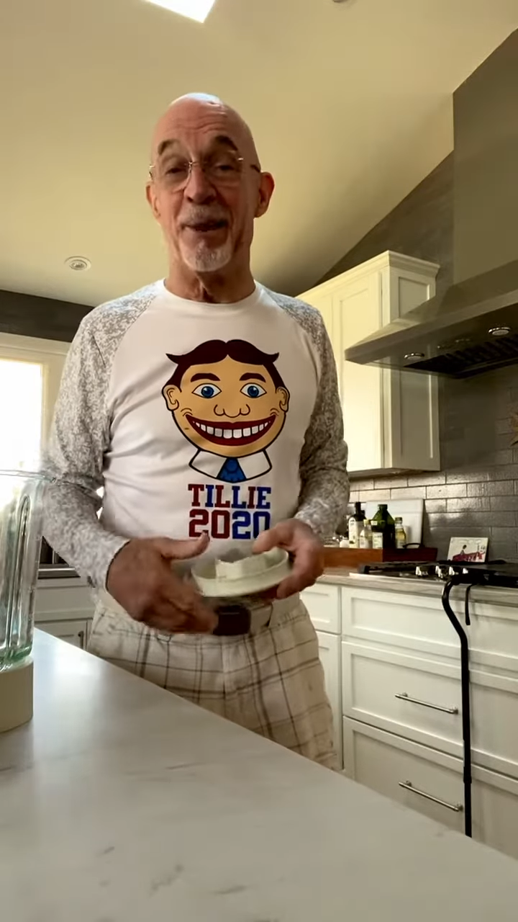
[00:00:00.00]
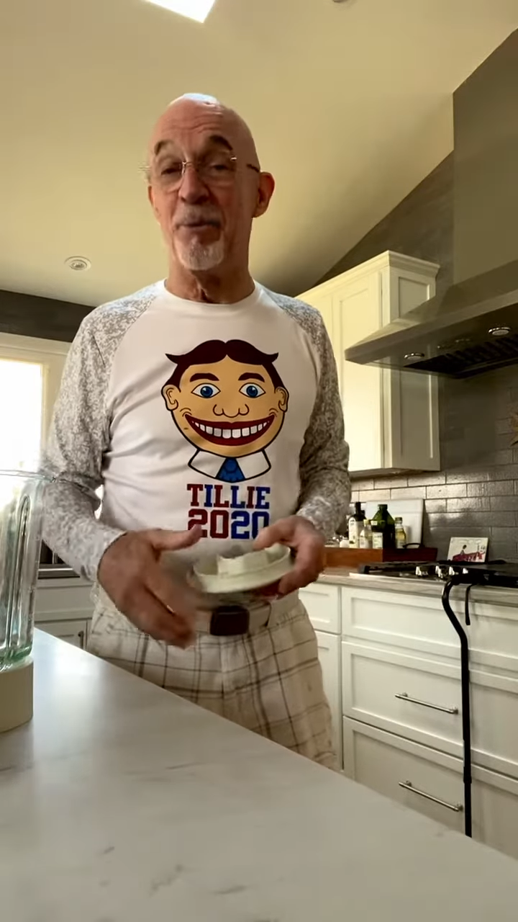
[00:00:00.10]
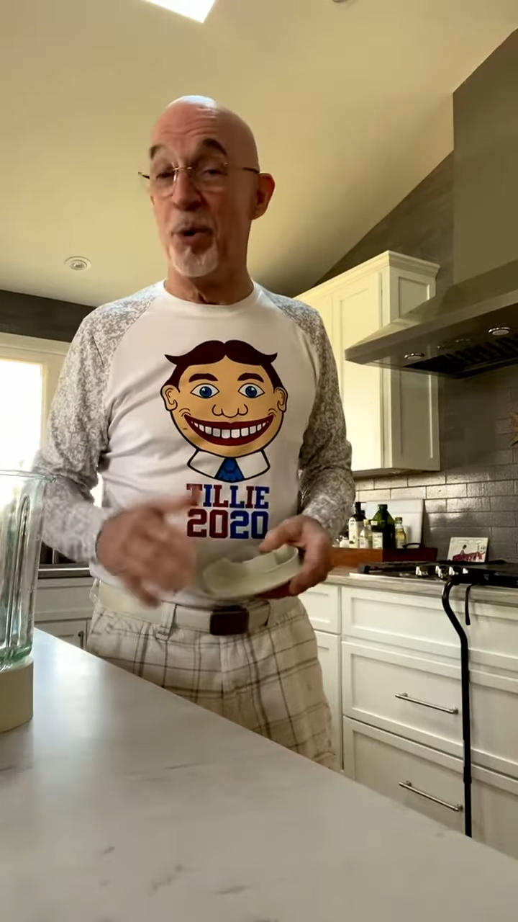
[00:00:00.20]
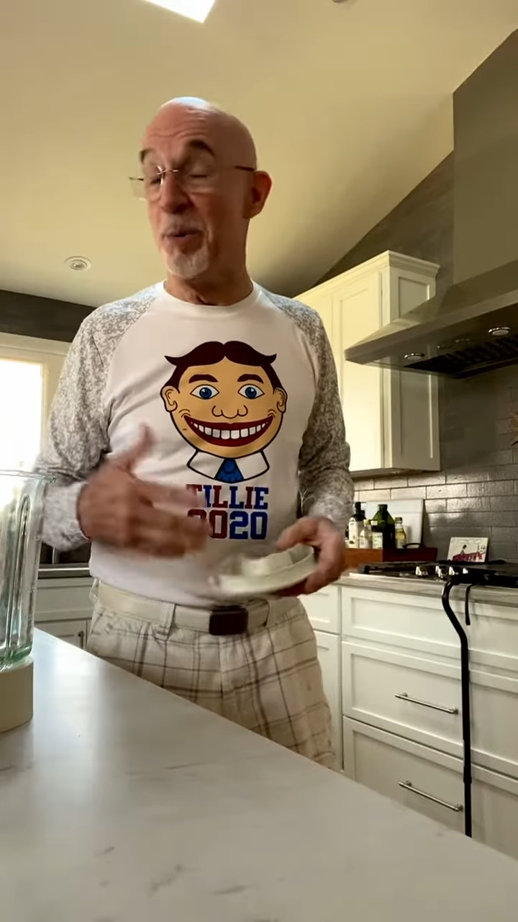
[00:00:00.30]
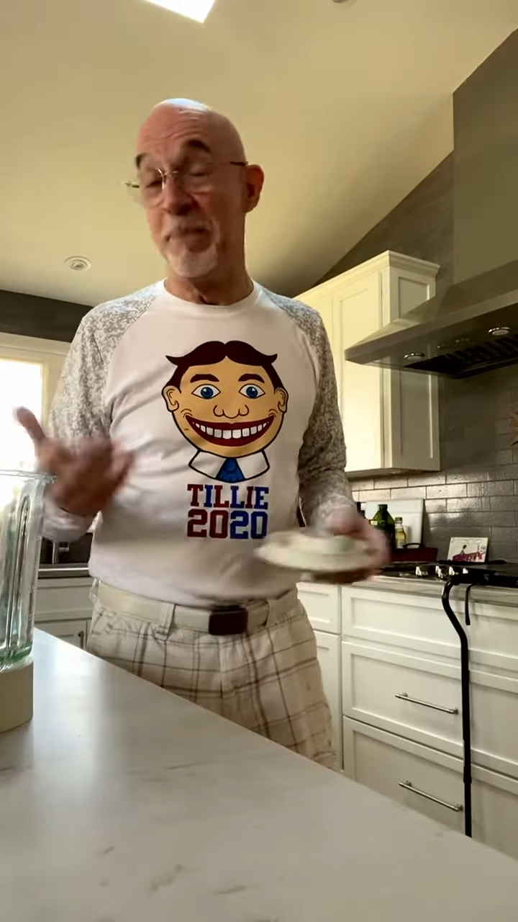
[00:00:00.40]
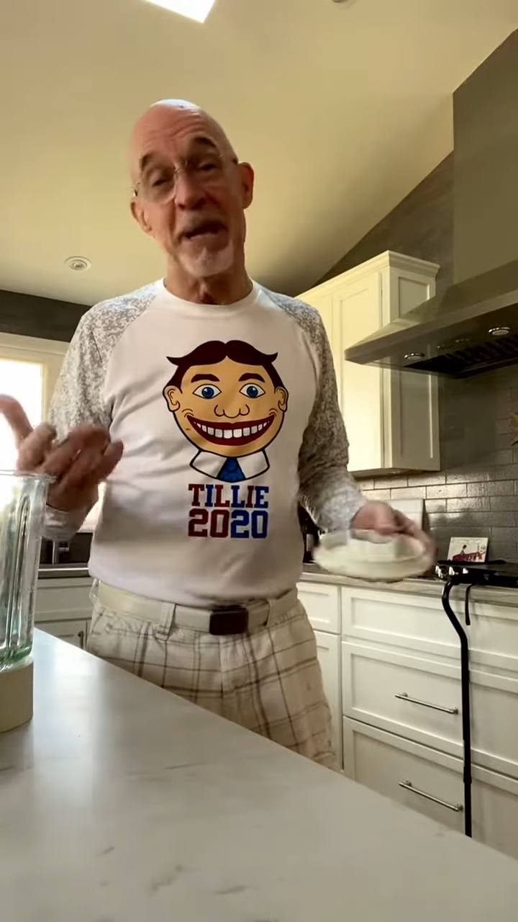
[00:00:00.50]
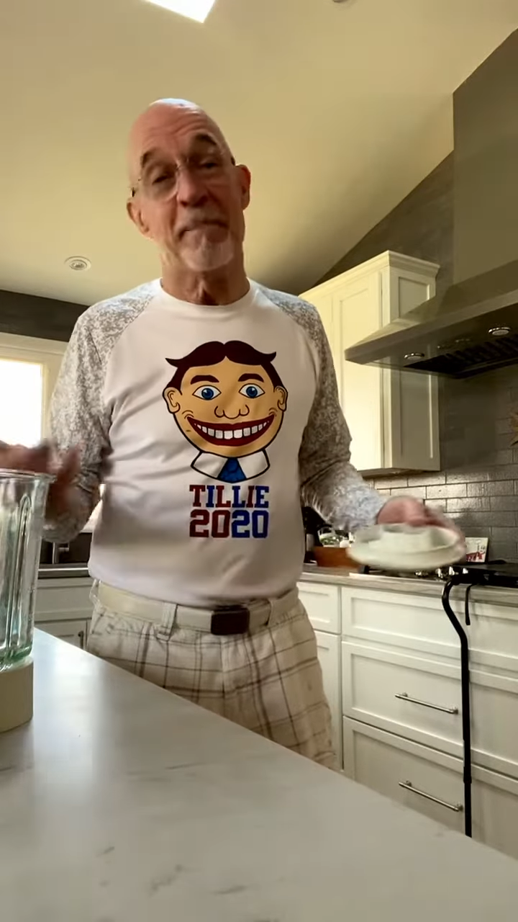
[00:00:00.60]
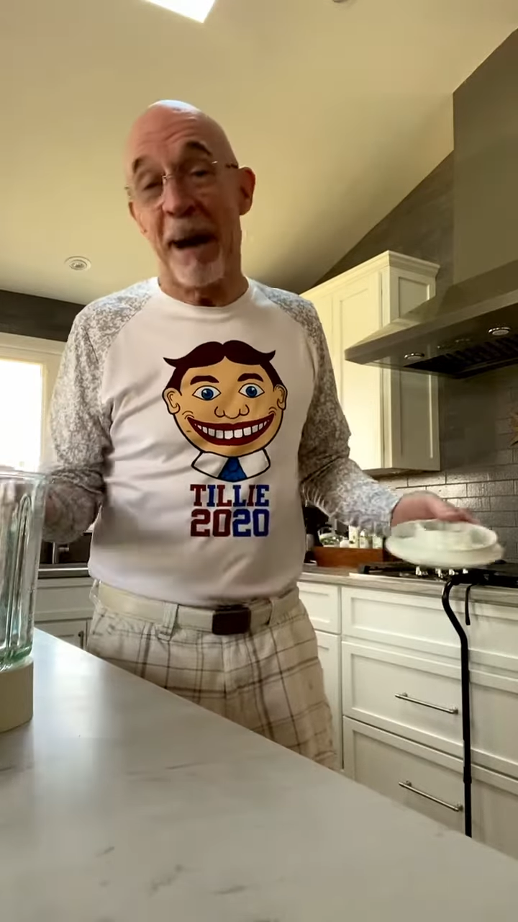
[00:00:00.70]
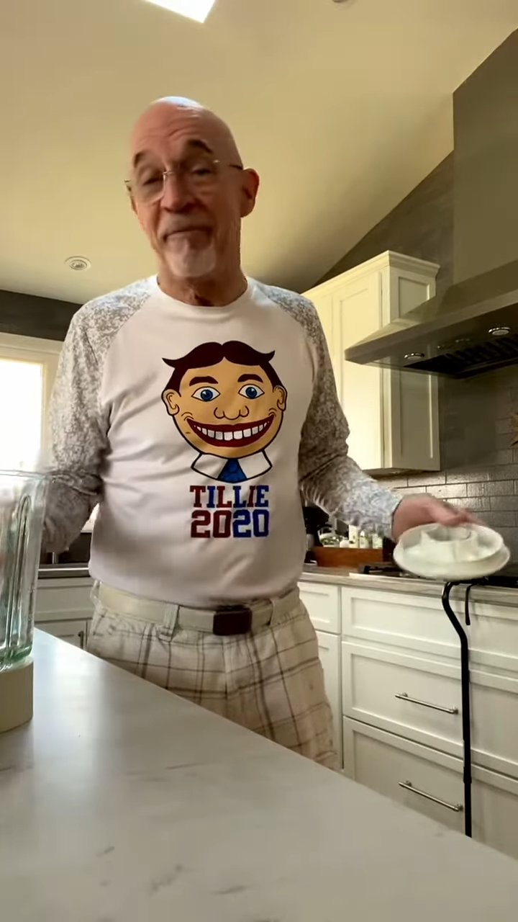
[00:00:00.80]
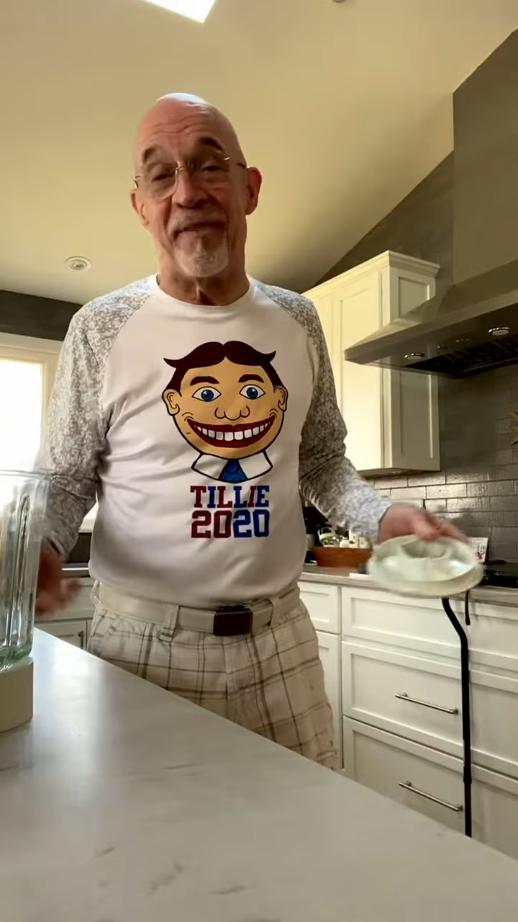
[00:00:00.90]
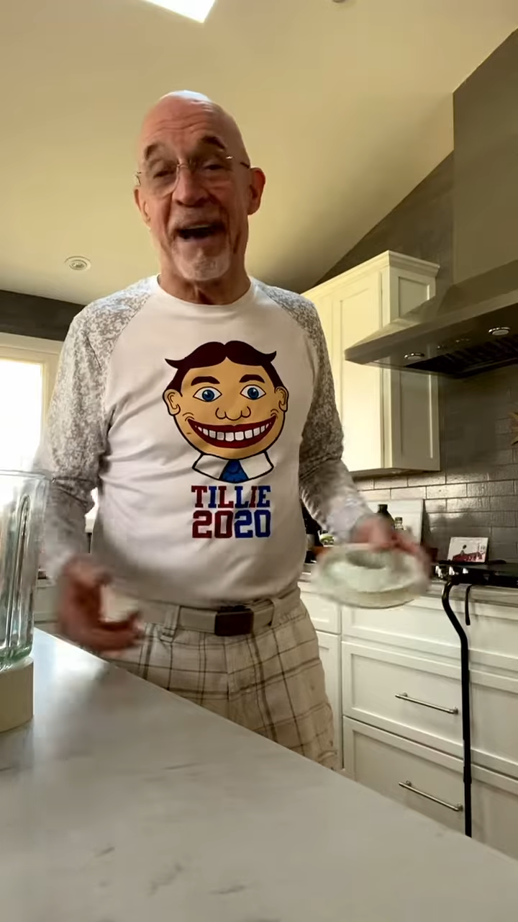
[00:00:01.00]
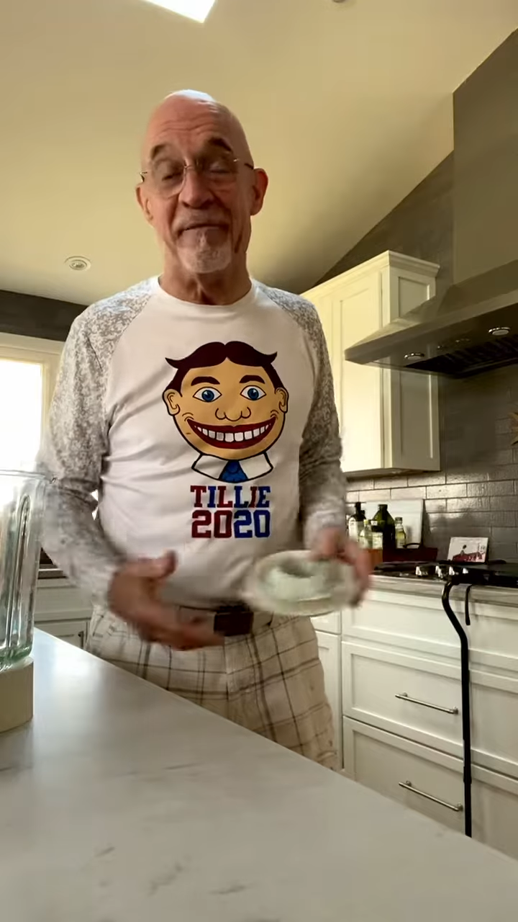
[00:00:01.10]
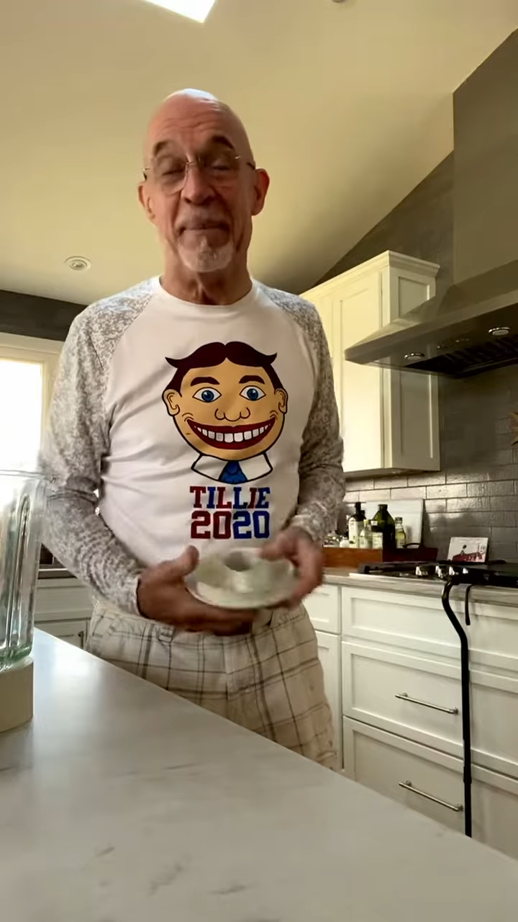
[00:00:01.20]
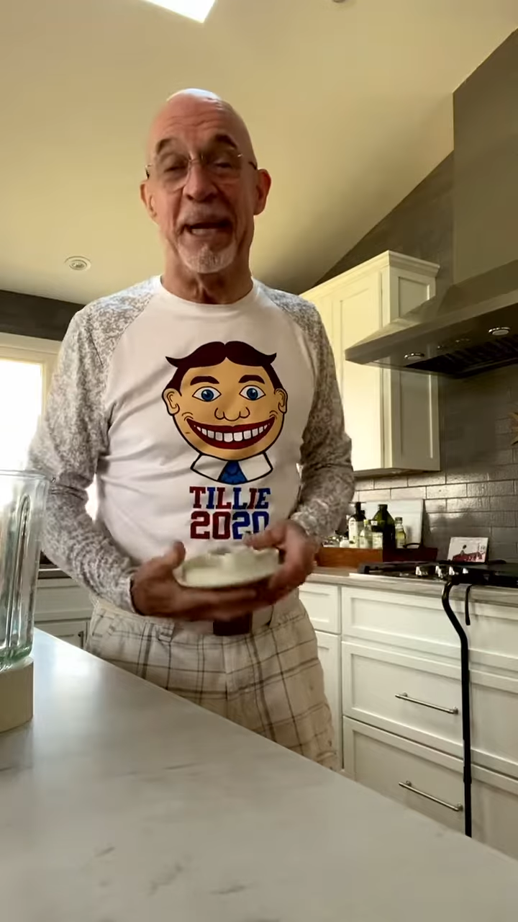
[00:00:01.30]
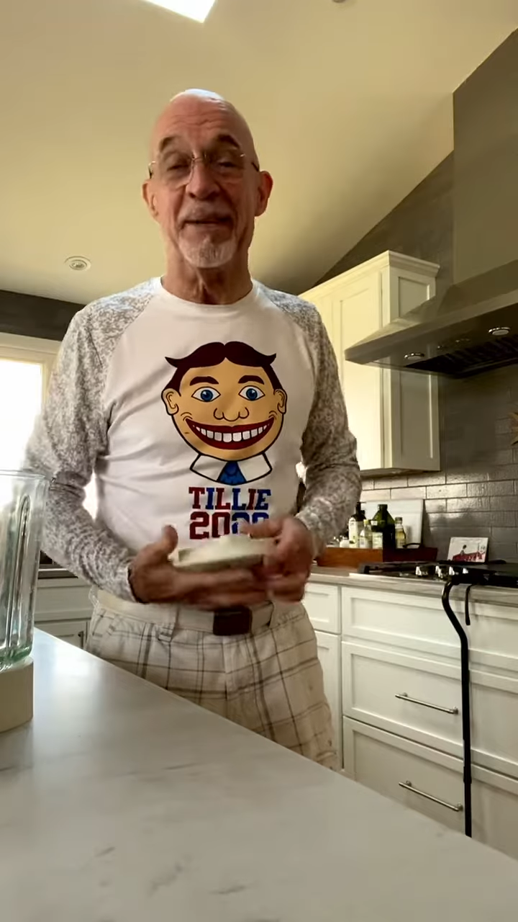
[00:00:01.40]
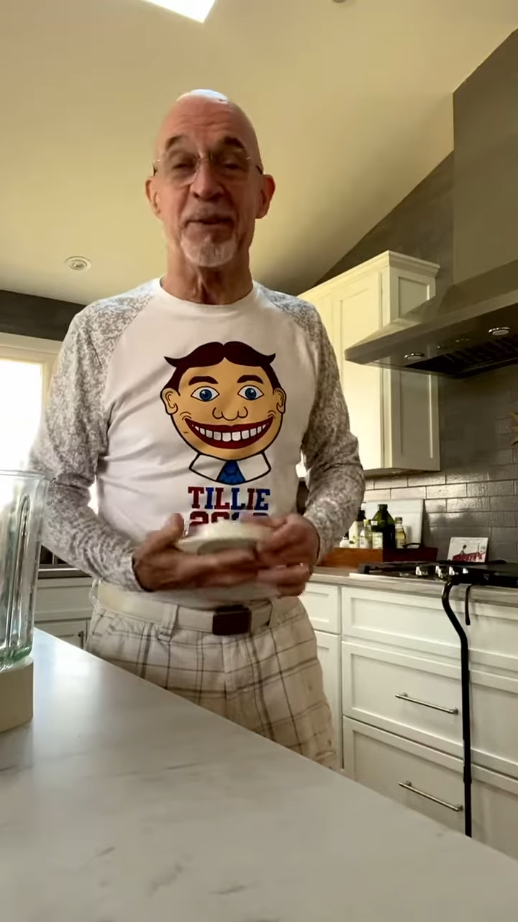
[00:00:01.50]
room in about five minutes.